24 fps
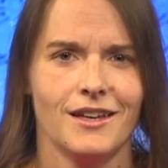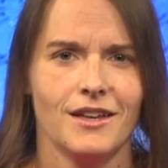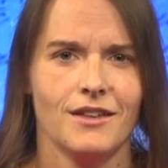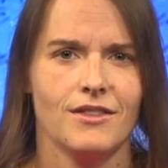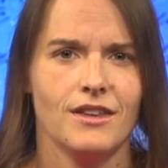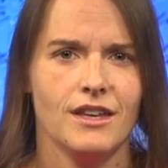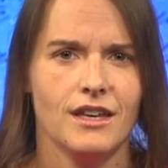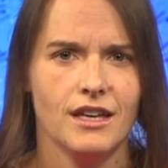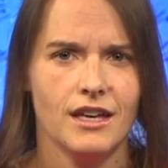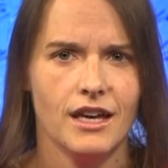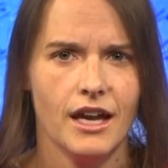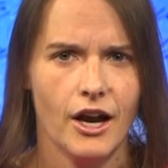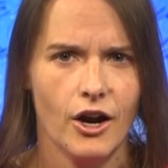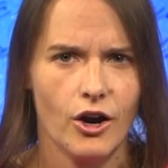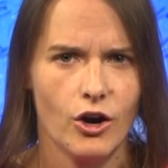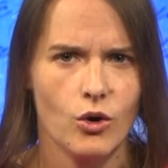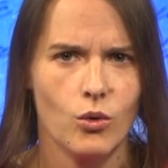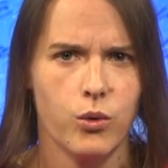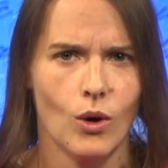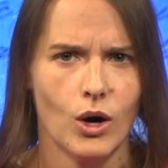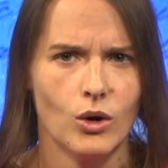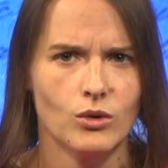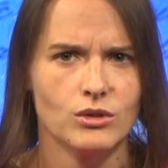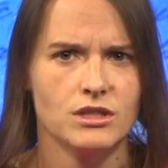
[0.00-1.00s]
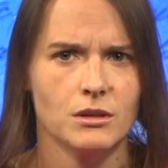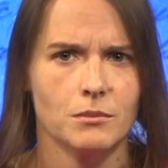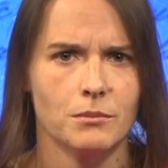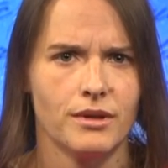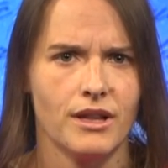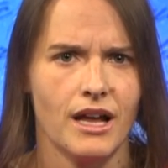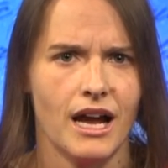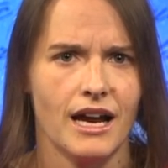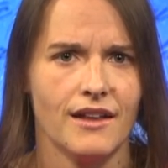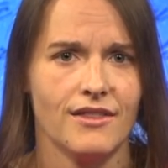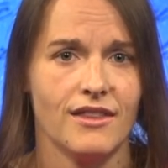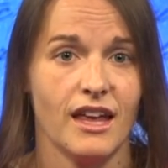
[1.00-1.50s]
The air quotes
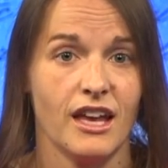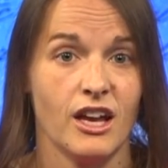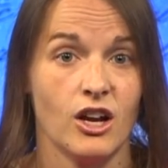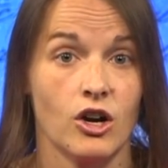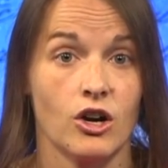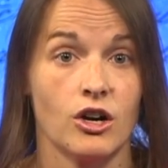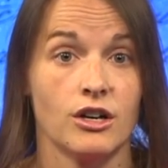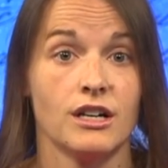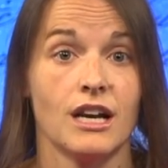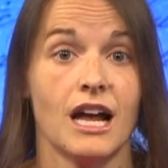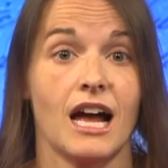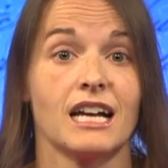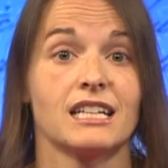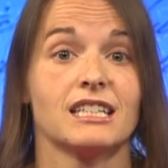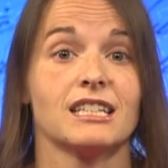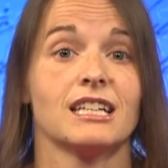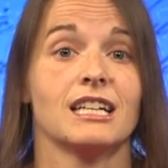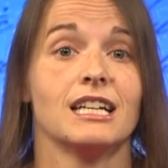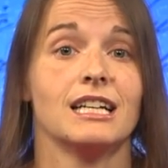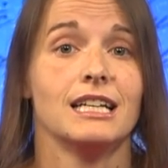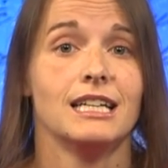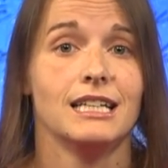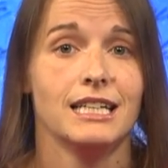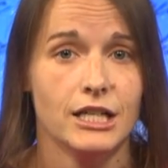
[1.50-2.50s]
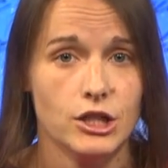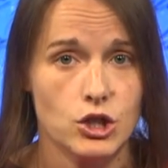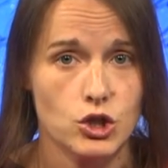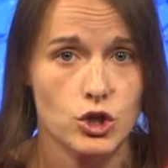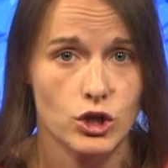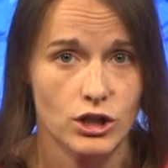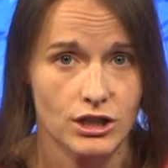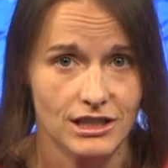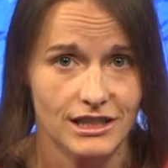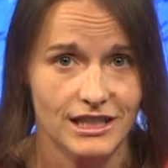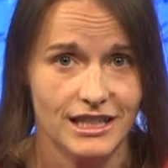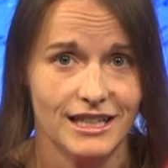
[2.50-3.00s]
imply they are not
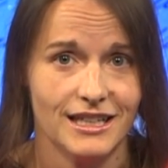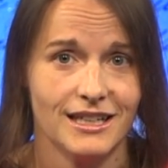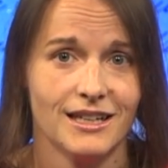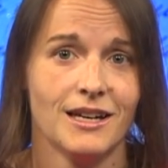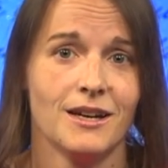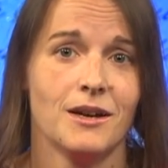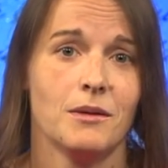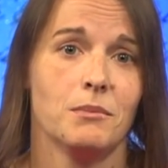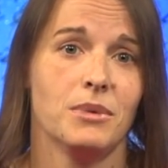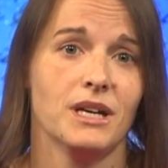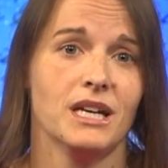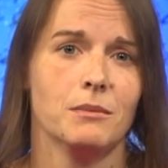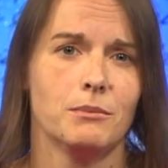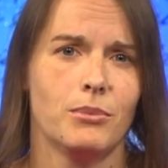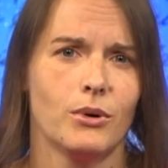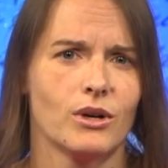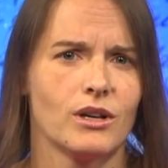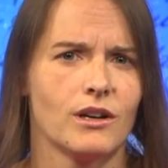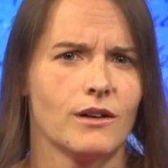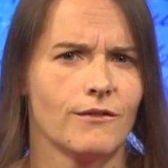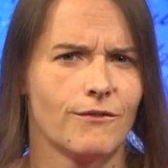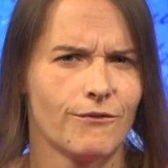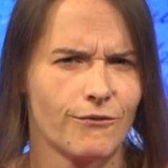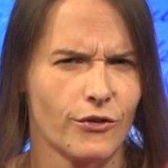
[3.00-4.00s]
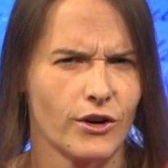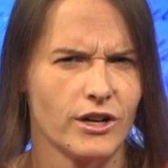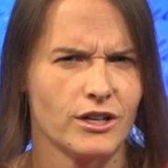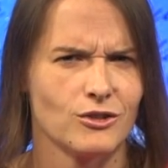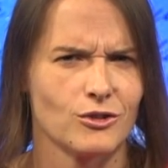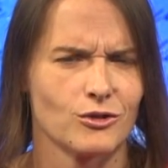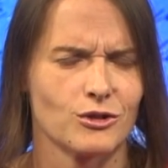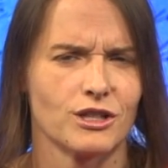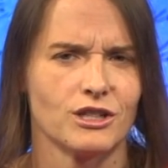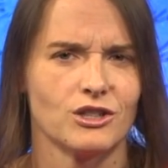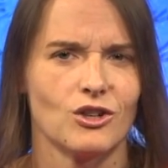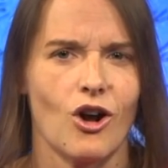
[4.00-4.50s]
literally being put in
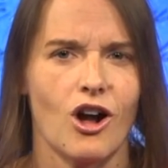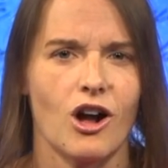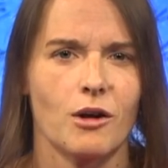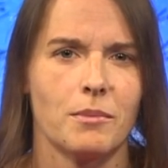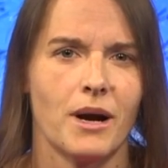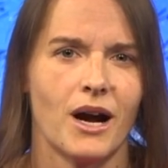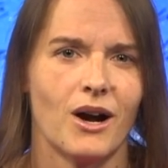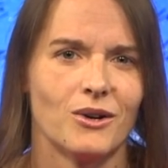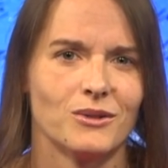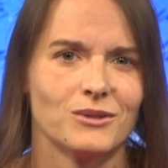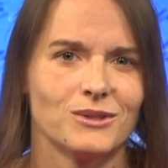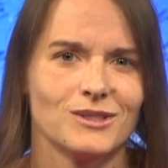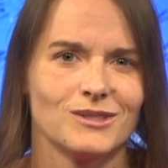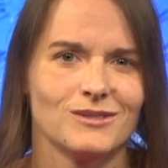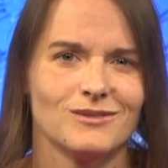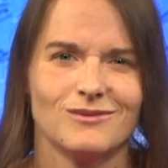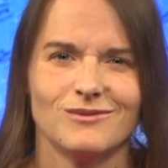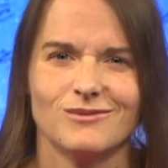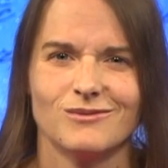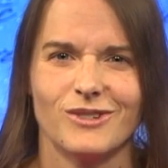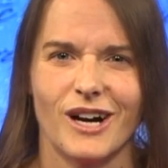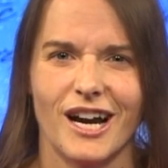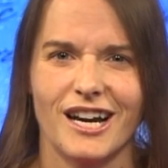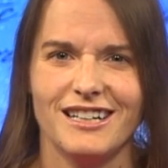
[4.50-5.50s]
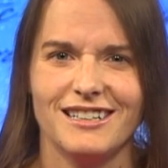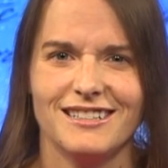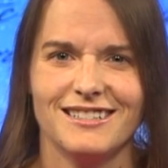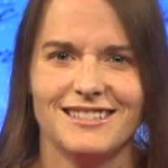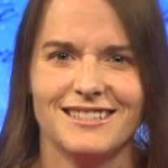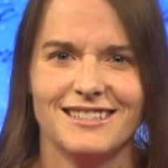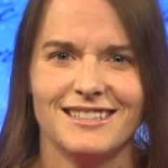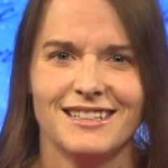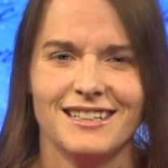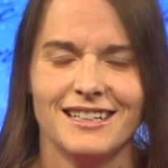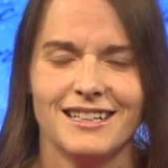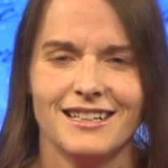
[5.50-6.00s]
freezers and dog pounds, right?
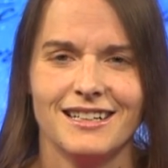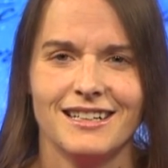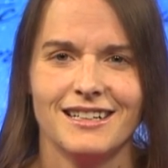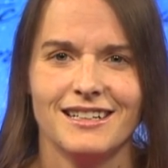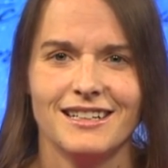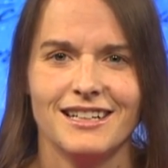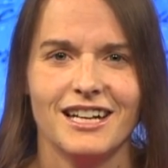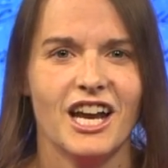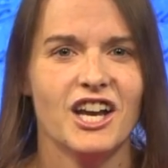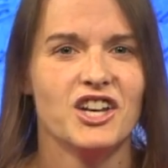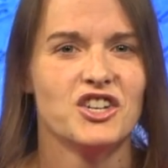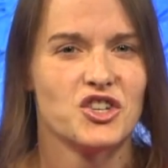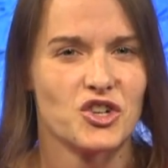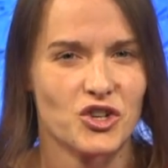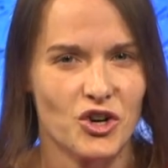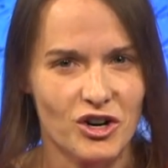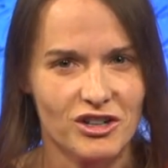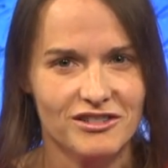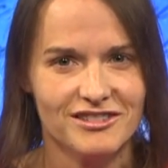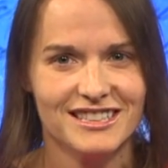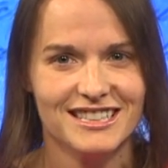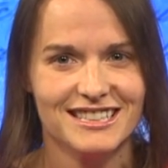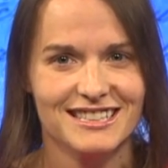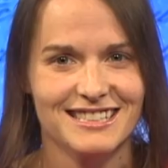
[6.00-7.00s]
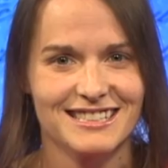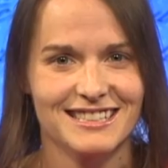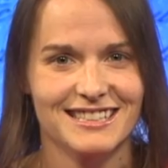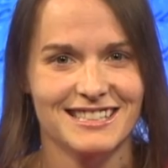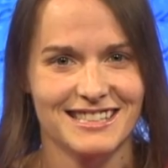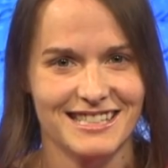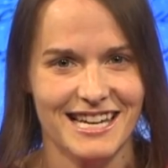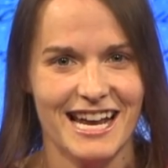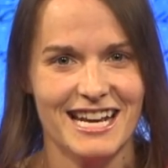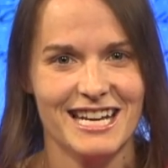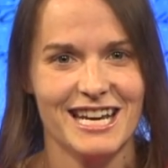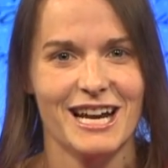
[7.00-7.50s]
And journalists
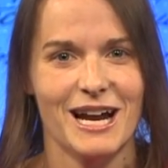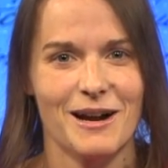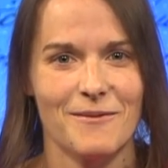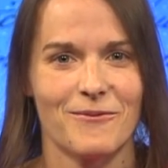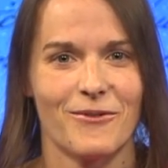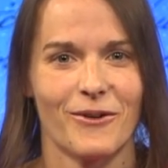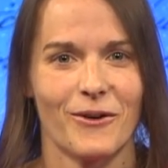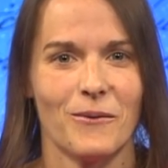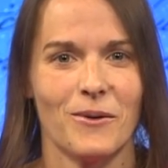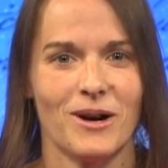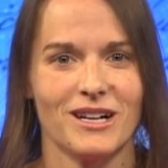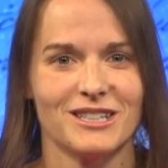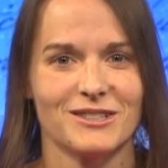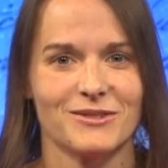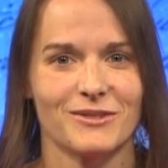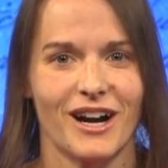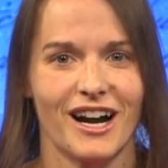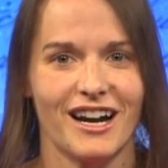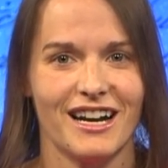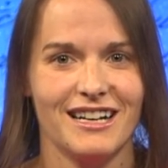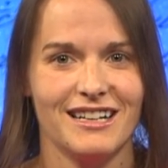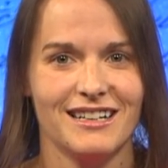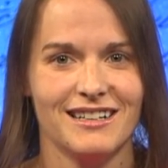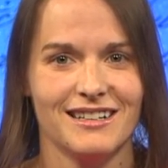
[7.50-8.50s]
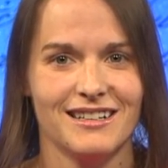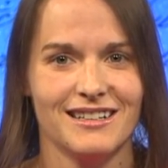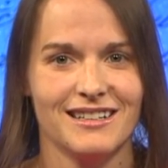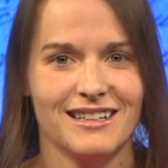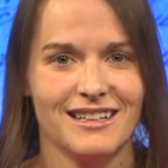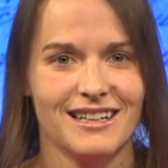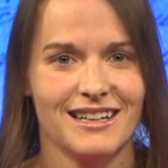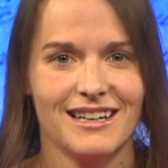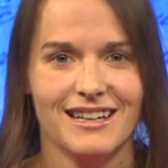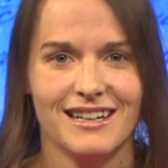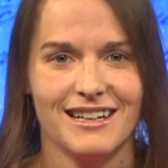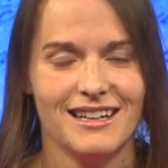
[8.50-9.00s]
standing up for what's right?
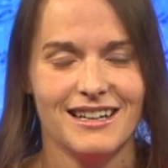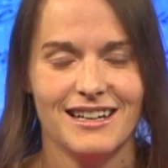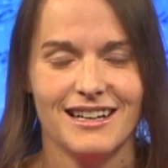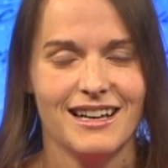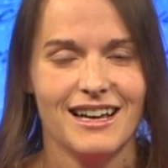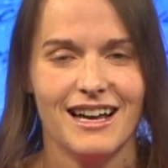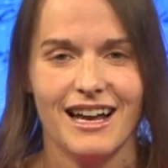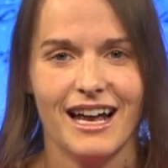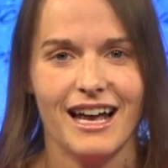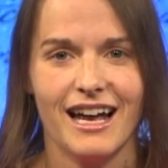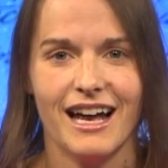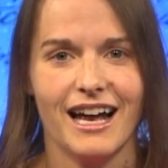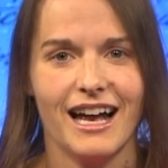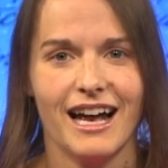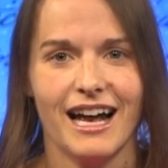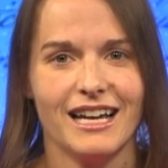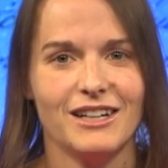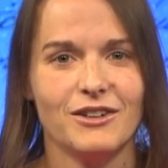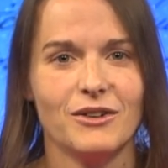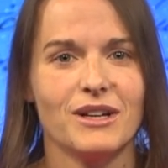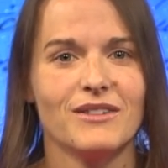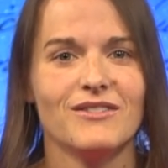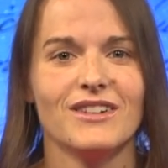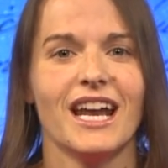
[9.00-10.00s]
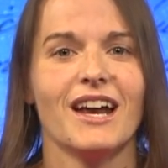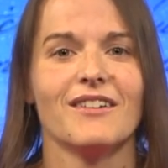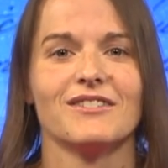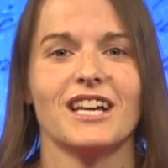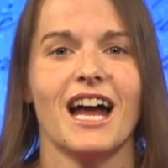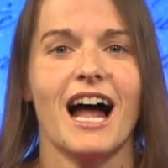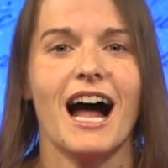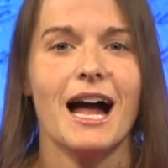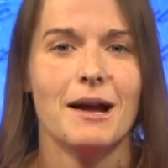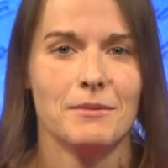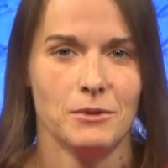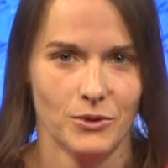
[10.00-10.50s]
I don't even have
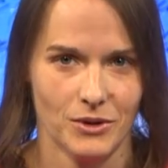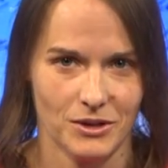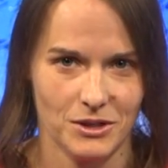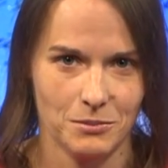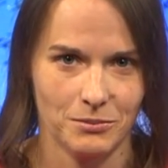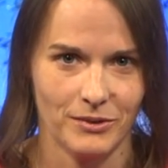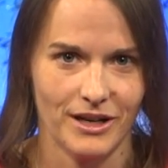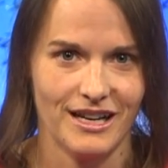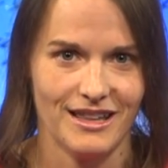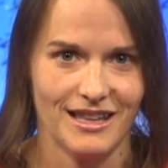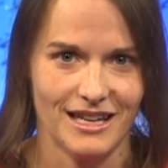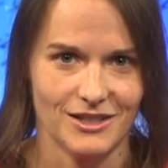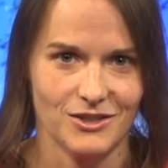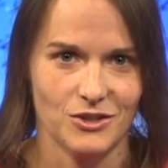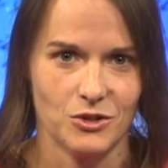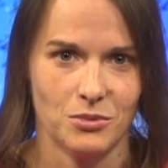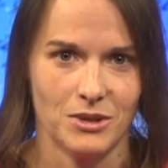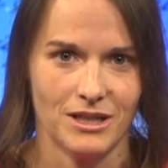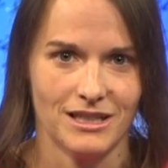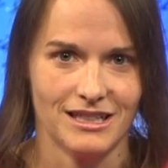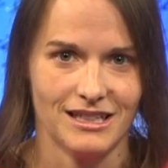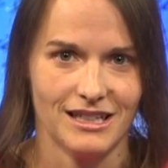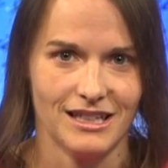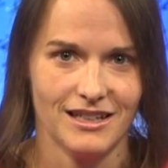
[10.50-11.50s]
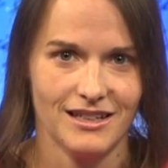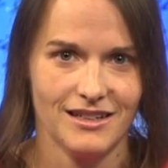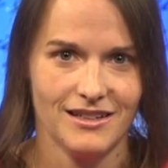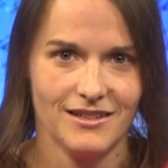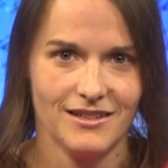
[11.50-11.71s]
time to explain that stupidity.